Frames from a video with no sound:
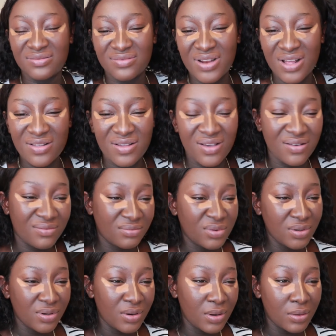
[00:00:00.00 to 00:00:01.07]
nothing,
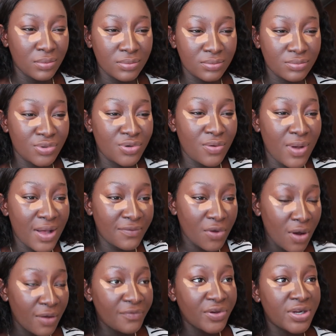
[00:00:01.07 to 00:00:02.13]
you know, you don't have
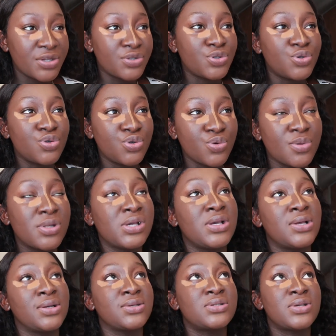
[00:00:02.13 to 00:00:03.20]
confidence to do
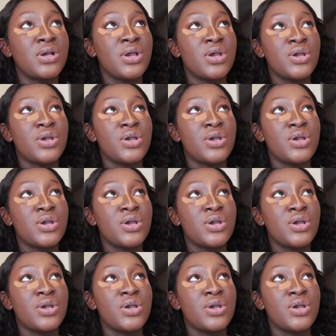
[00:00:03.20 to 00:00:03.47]
things,